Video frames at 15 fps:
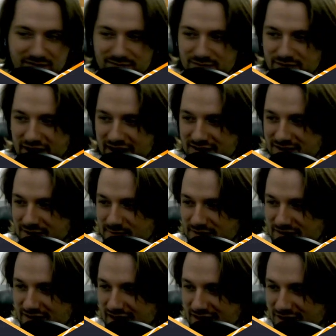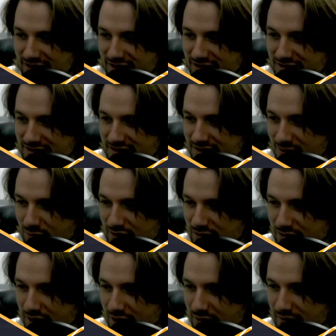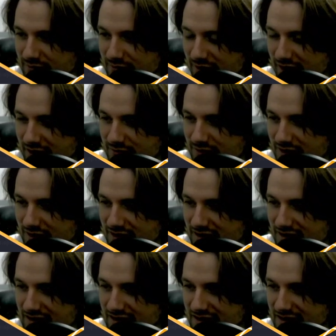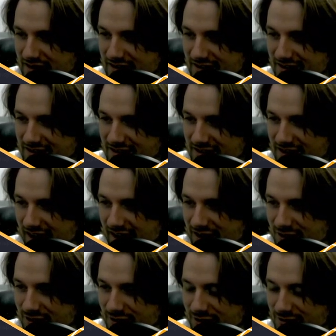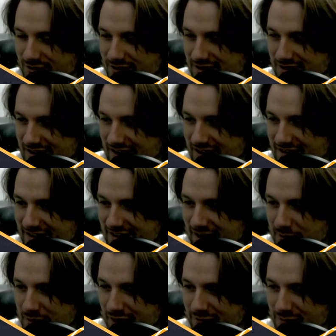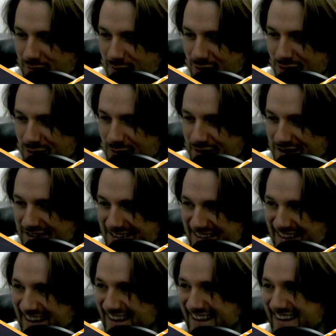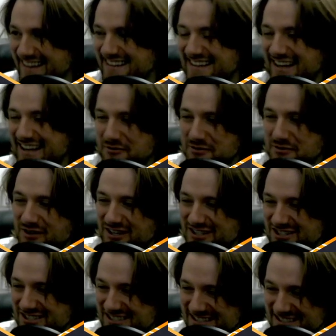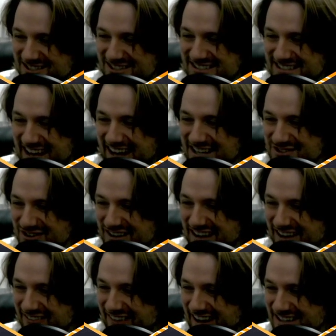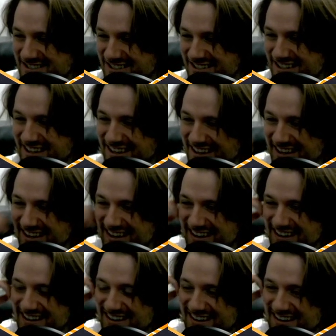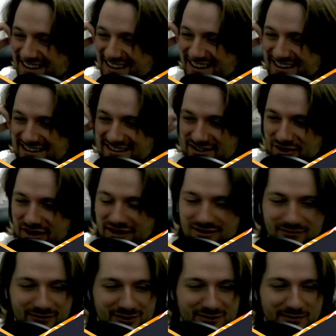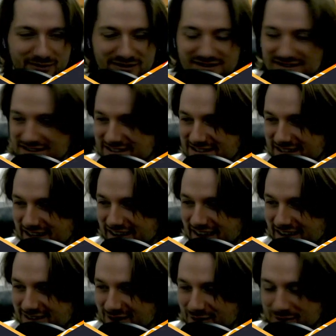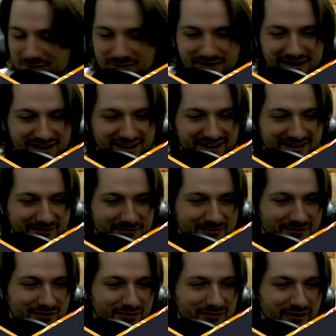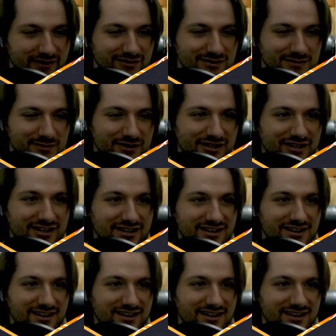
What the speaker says: racked it up to 10 years. What's wrong with Fuff? I don't know. I'm not familiar with it. It would work just as good as Hydra, I imagine. You're not the first person to say that, though. Fuff is pretty good,